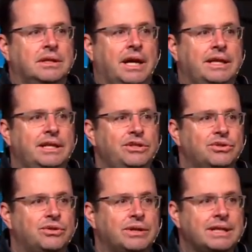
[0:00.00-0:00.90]
And then you
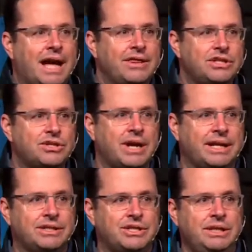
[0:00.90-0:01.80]
do another
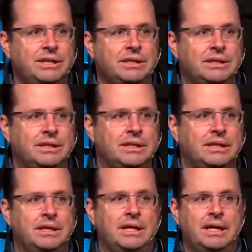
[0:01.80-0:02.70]
strategy,
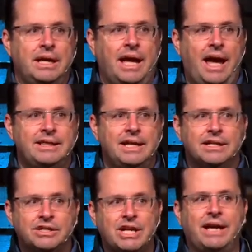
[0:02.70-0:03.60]
and then
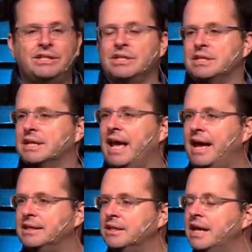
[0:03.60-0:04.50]
it changes
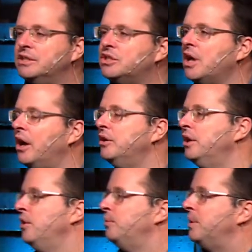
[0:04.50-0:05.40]
again. And so
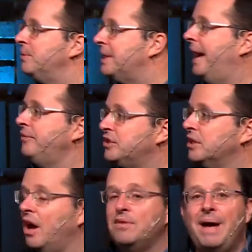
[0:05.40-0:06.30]
we would have to
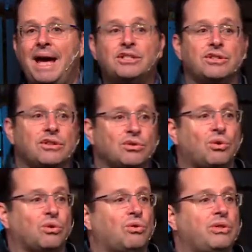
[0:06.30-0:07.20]
go back to the
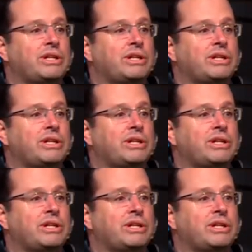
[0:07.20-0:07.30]
Lord all the